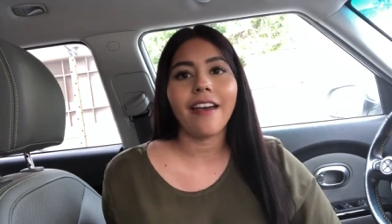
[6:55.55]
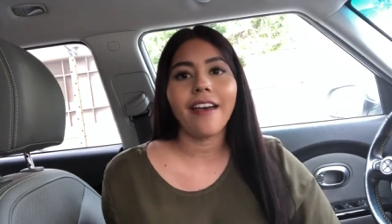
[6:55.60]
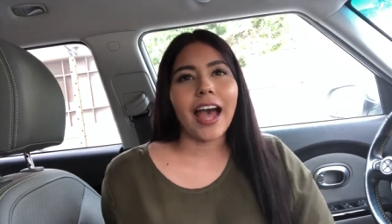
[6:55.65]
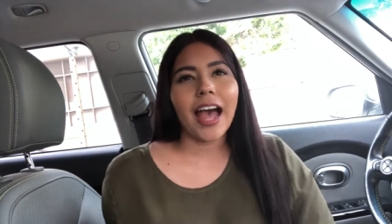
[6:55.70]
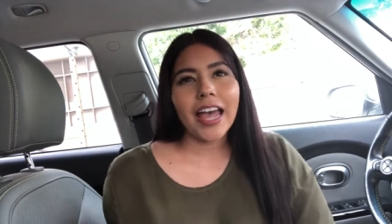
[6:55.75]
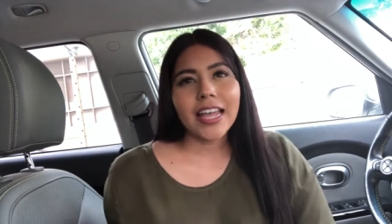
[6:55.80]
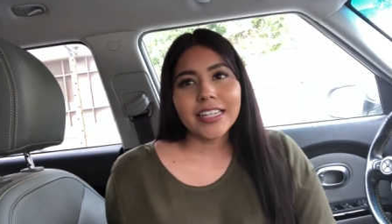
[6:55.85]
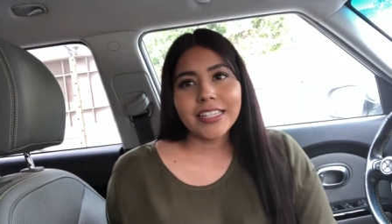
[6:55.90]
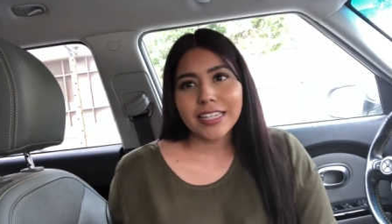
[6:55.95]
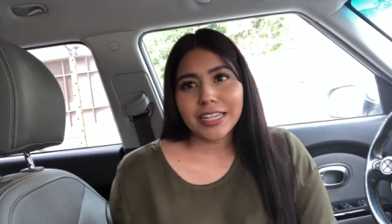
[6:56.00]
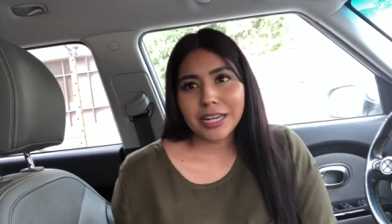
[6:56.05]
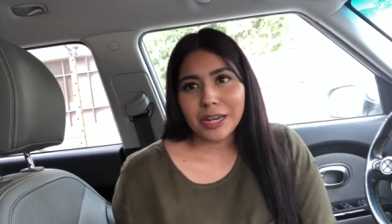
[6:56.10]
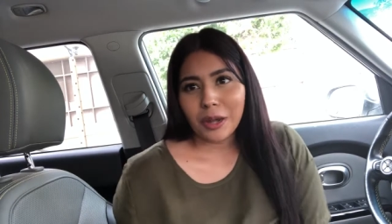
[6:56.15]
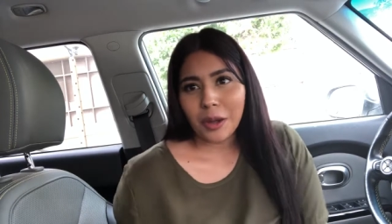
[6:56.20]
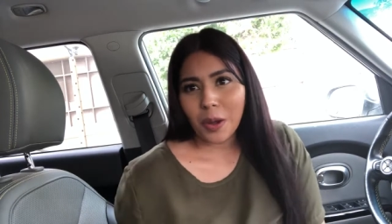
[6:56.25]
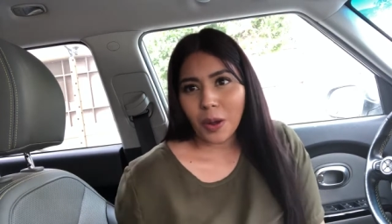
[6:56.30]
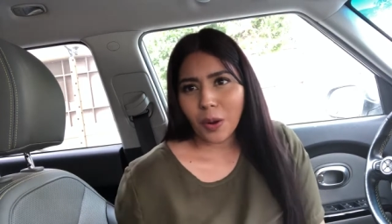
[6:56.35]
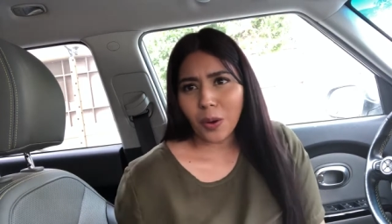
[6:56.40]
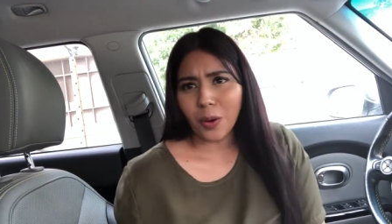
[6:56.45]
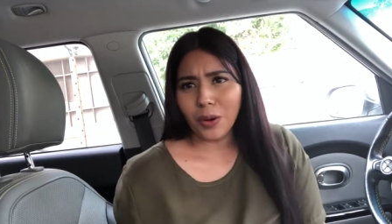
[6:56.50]
I didn't
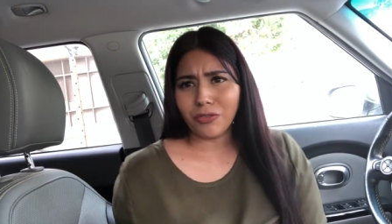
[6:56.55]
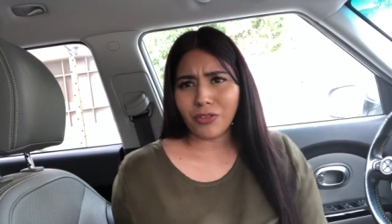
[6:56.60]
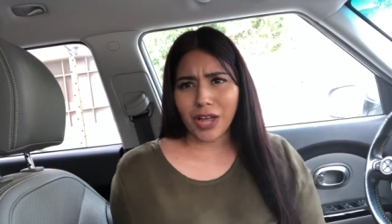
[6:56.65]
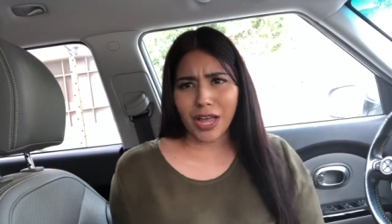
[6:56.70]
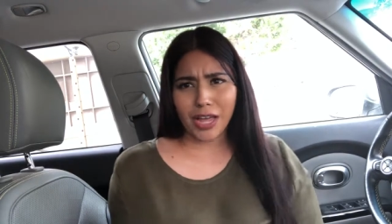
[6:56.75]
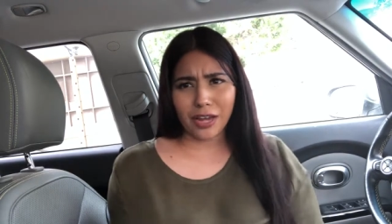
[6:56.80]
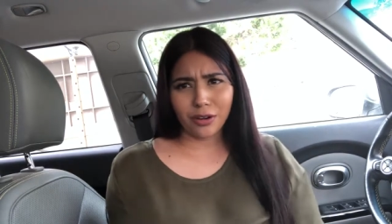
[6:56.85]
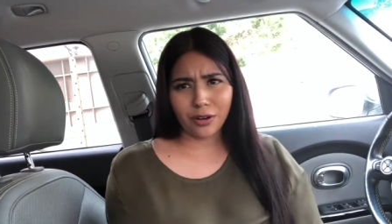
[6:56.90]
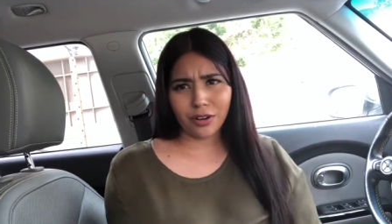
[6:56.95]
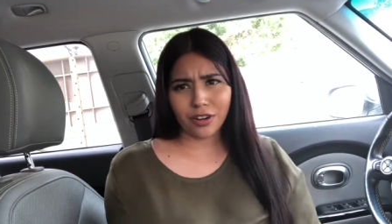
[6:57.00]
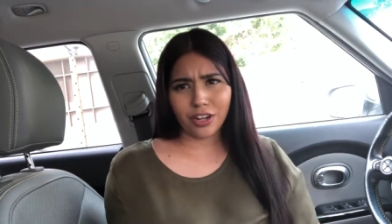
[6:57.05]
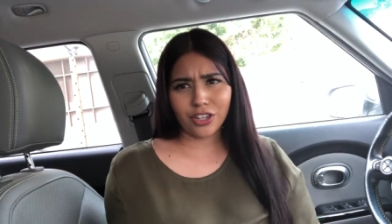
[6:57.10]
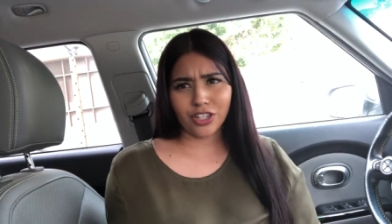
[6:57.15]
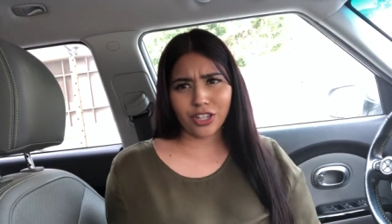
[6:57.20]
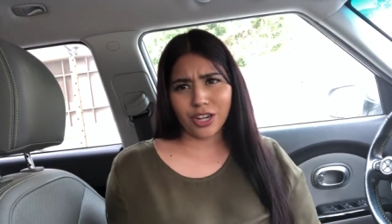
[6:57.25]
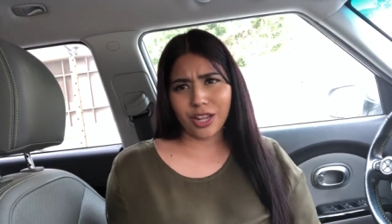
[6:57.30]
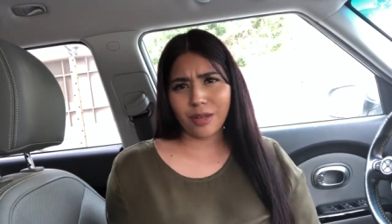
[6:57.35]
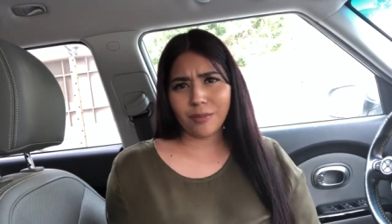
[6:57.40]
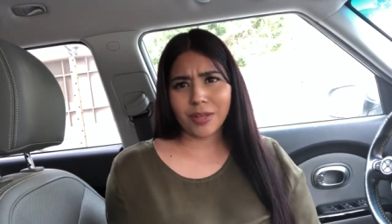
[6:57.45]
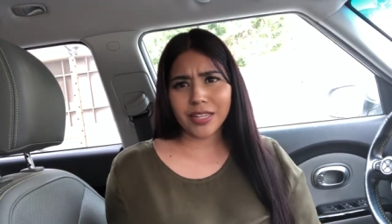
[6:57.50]
know if I had a crush
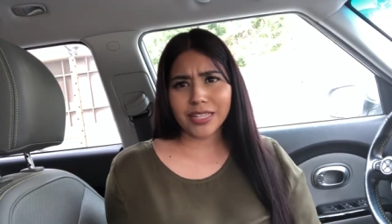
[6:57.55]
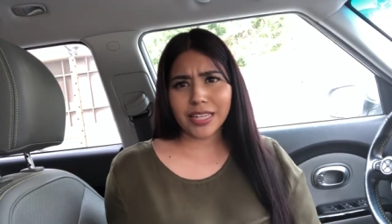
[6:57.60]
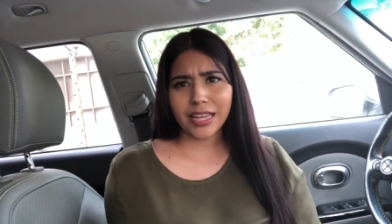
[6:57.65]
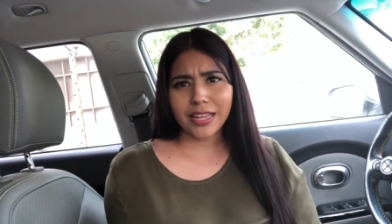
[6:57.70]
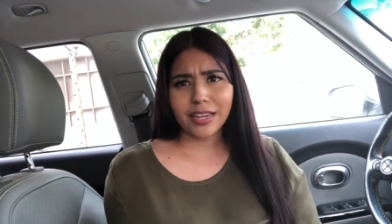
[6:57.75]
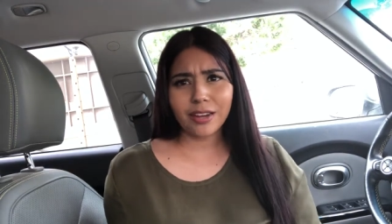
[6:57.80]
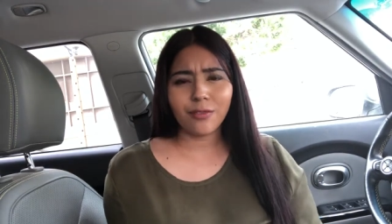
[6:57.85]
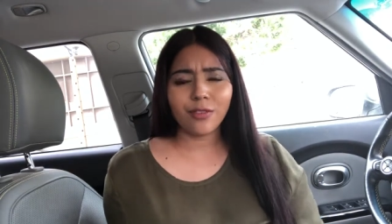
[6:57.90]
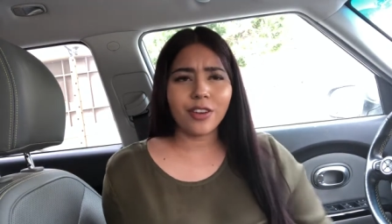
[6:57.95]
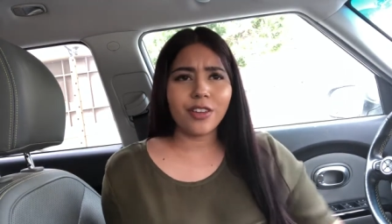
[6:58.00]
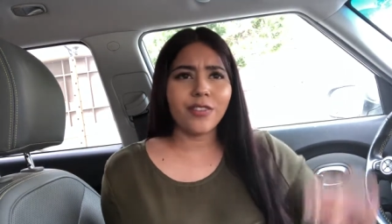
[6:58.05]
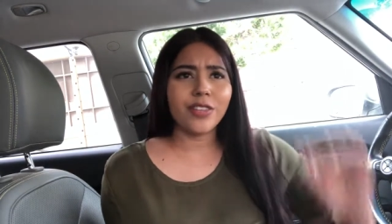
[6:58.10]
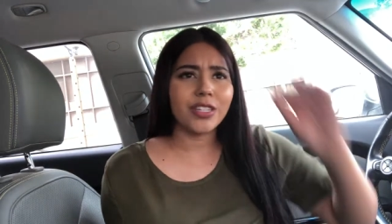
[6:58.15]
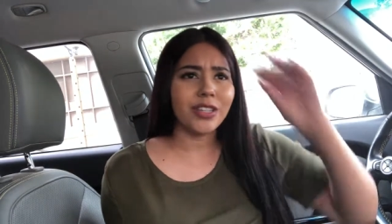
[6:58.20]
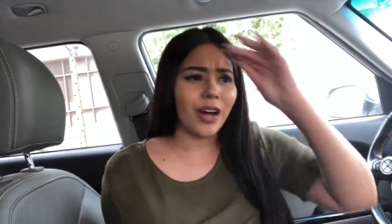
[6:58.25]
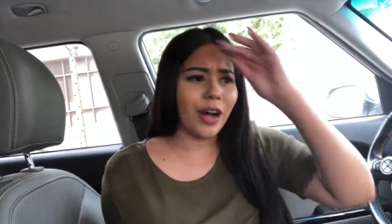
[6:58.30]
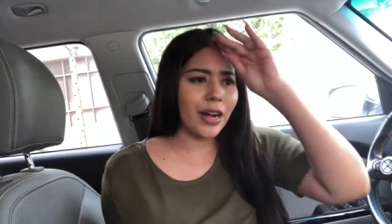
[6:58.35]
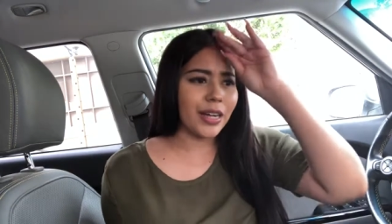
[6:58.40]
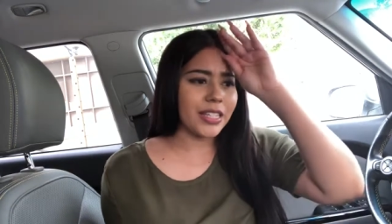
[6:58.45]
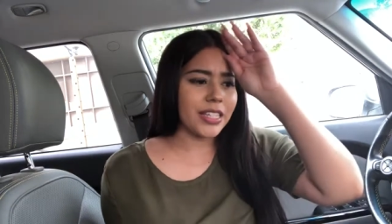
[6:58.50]
on him because I had never even
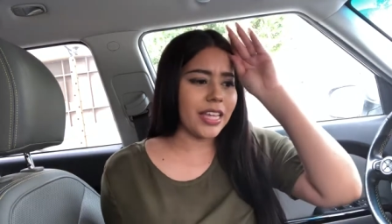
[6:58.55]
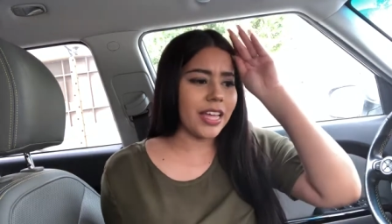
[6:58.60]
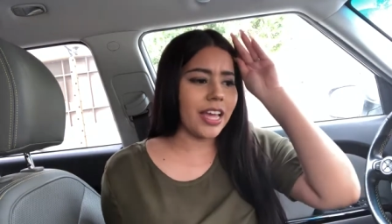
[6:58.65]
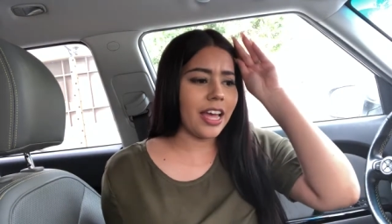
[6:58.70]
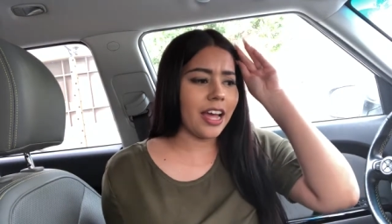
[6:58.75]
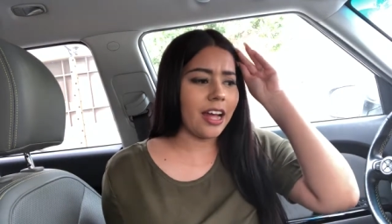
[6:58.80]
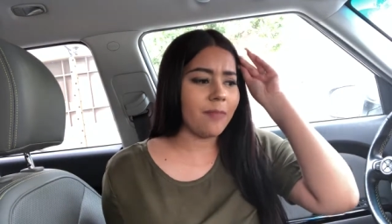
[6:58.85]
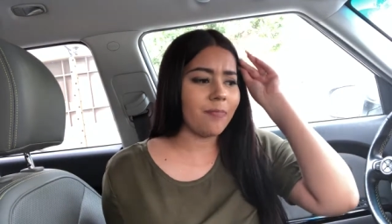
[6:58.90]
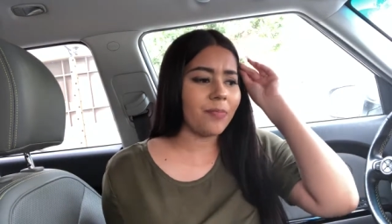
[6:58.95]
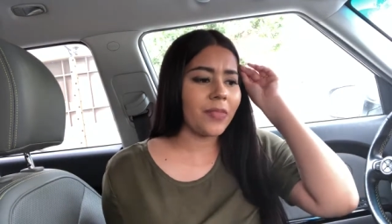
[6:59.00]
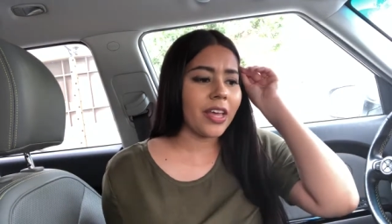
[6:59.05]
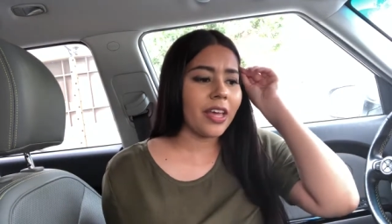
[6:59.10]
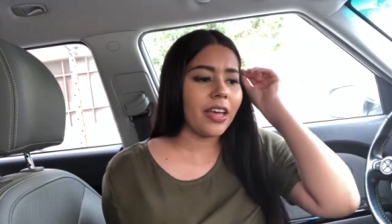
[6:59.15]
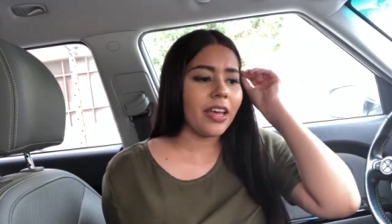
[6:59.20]
talked to him.